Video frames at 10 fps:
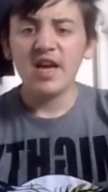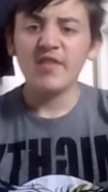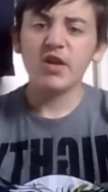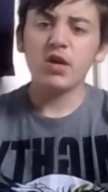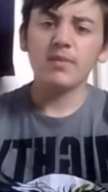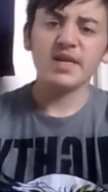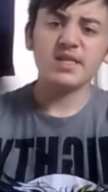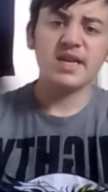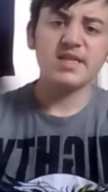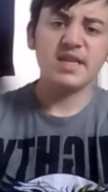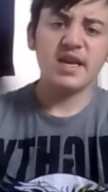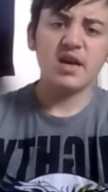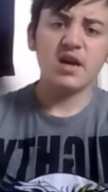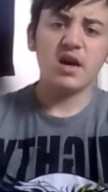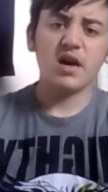In the comics, there's
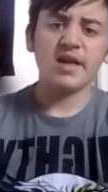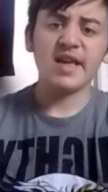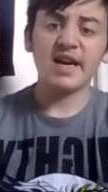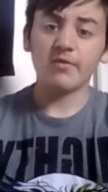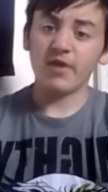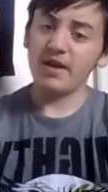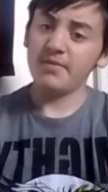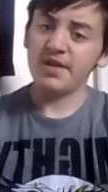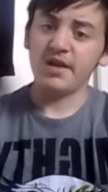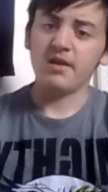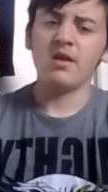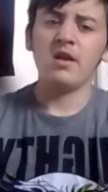a gang rape scene